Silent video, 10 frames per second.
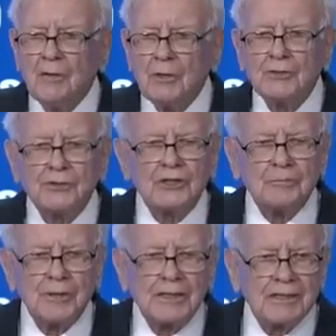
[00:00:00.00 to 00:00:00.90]
what you can
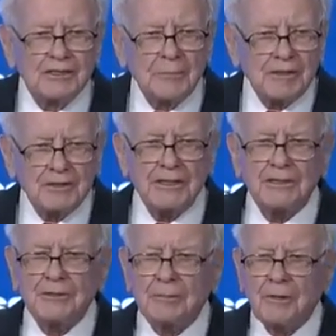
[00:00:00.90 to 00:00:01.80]
bring especially
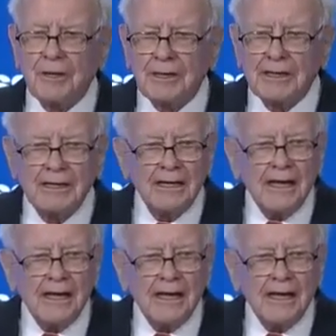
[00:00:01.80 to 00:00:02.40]
to the party.